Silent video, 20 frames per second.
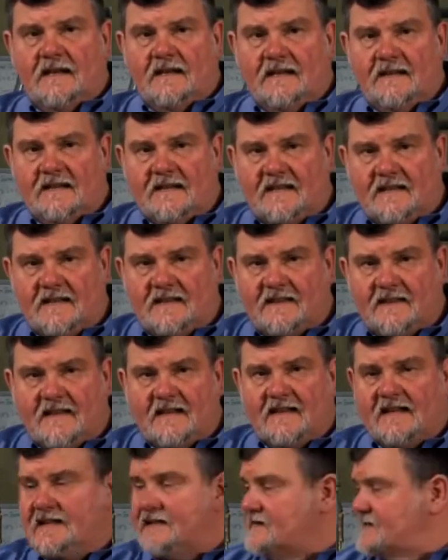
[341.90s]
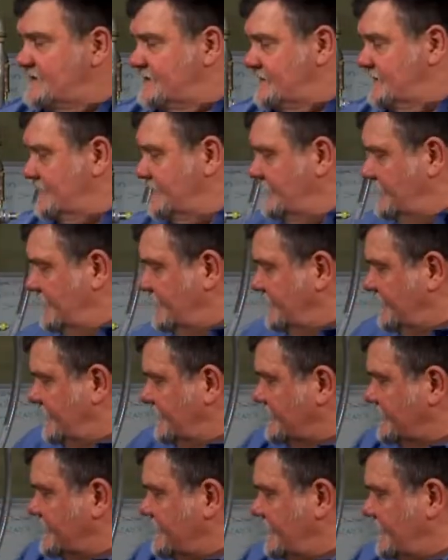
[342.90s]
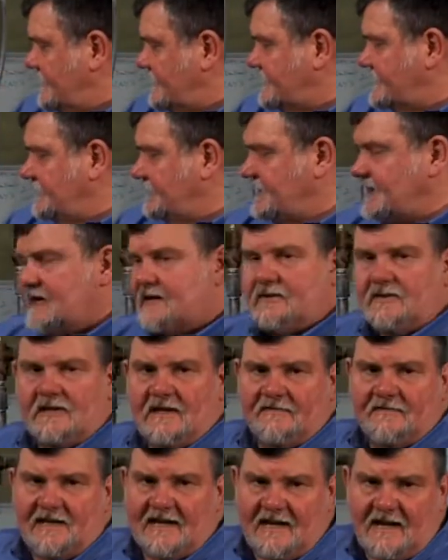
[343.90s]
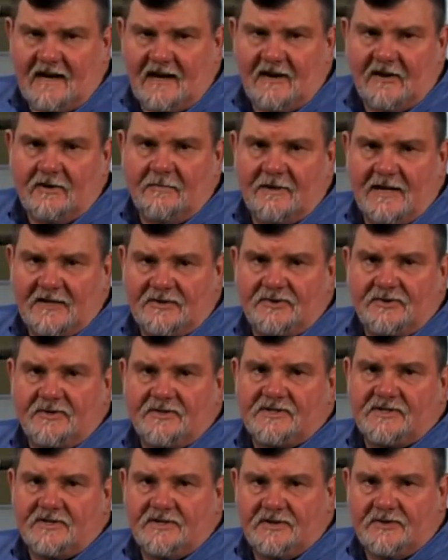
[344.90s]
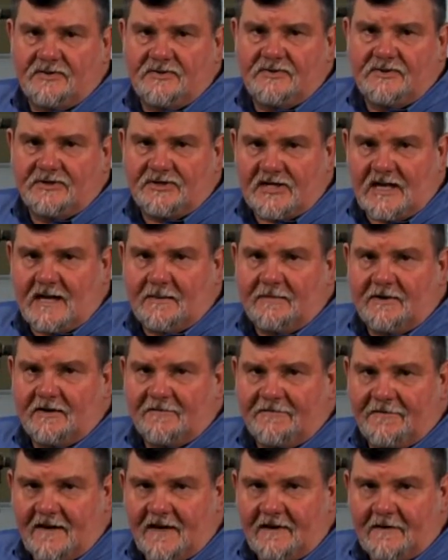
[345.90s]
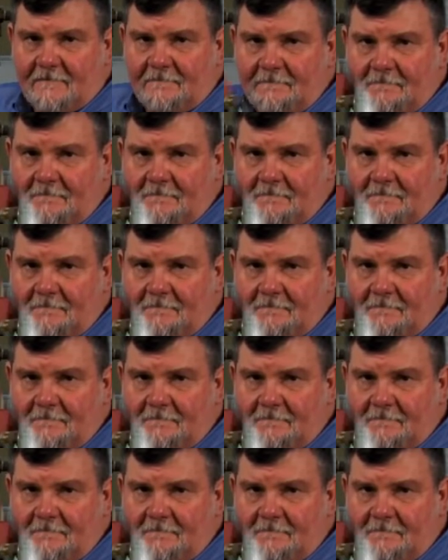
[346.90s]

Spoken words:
The key thing is this needs some tender loving care to make sure it's going to do the job in a fire.